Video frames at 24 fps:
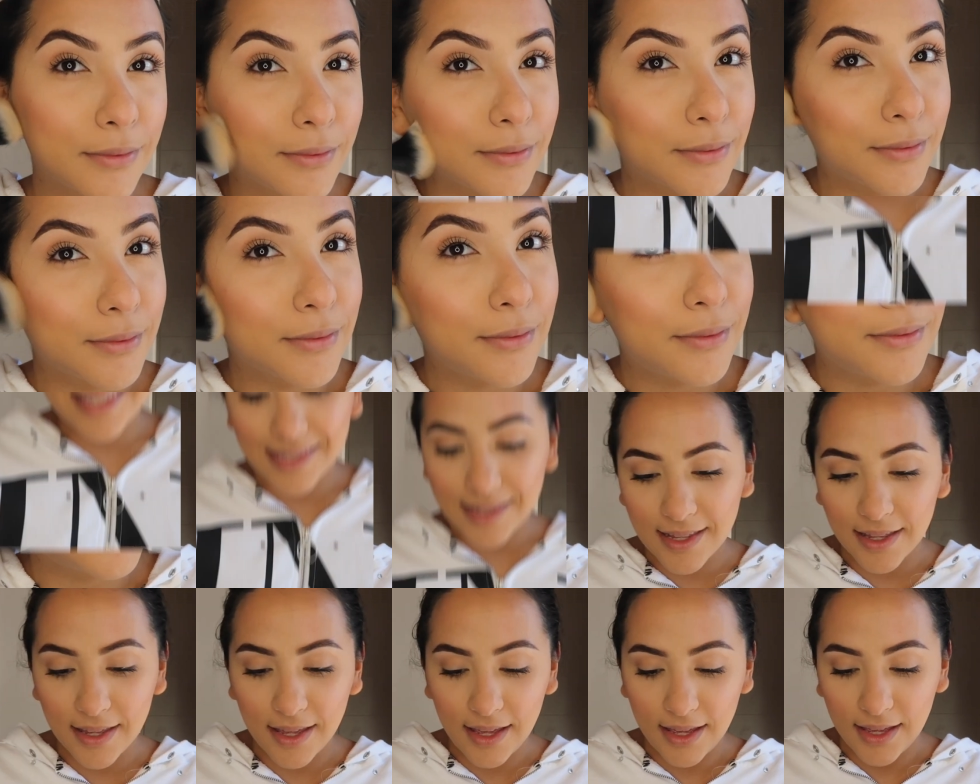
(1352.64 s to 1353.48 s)
The next
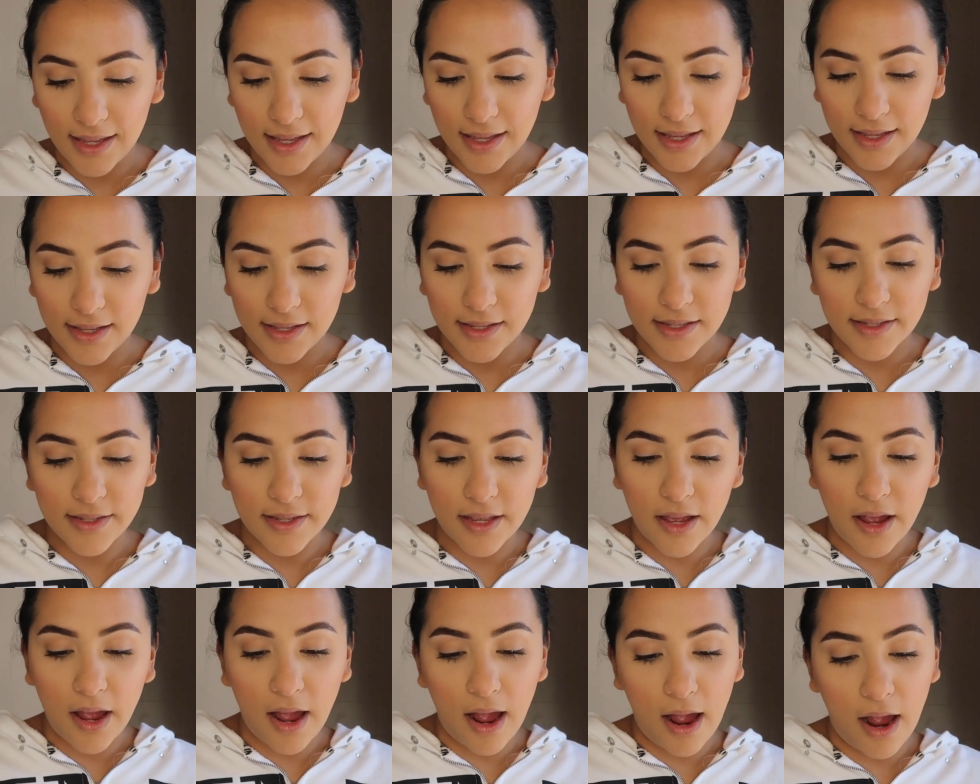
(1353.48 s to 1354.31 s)
thing is
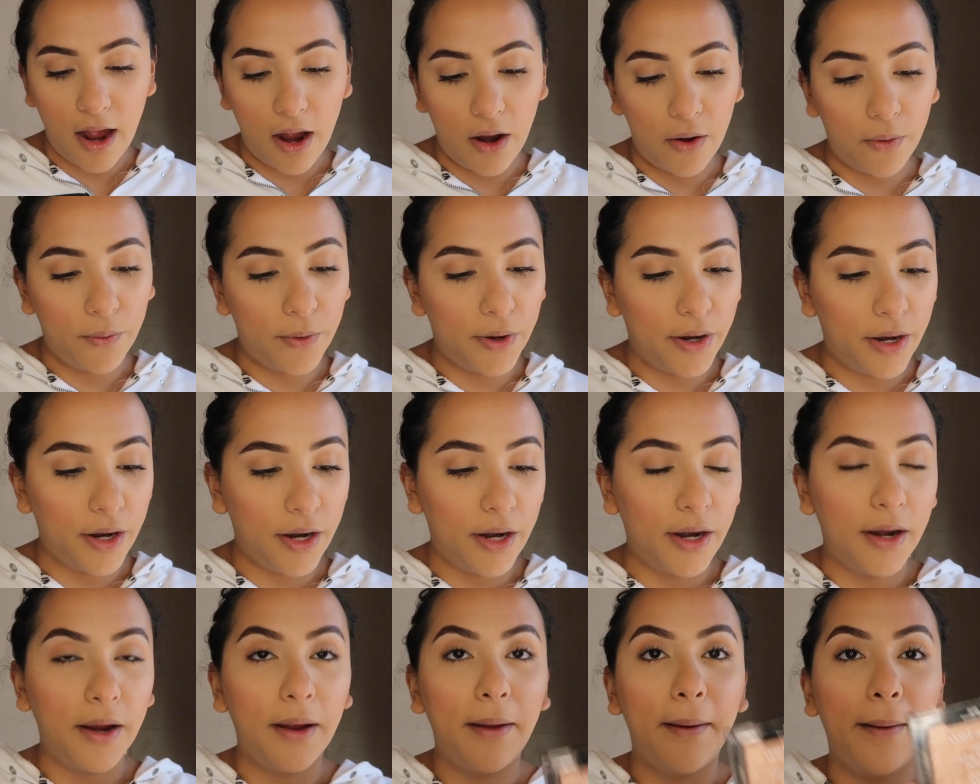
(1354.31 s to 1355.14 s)

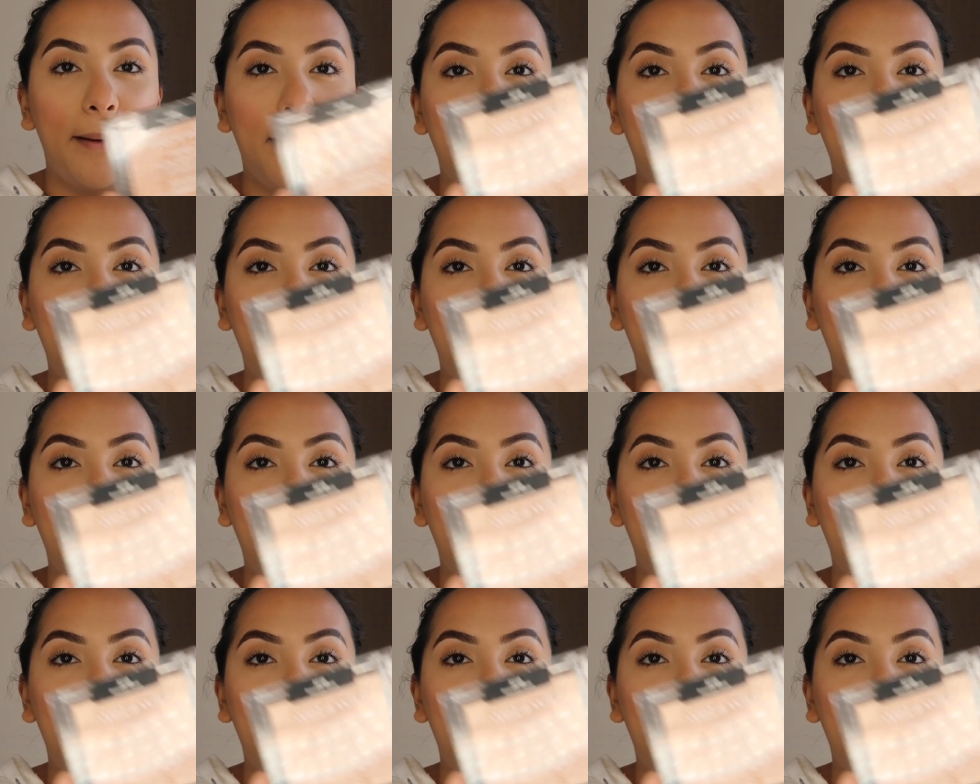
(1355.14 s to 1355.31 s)
our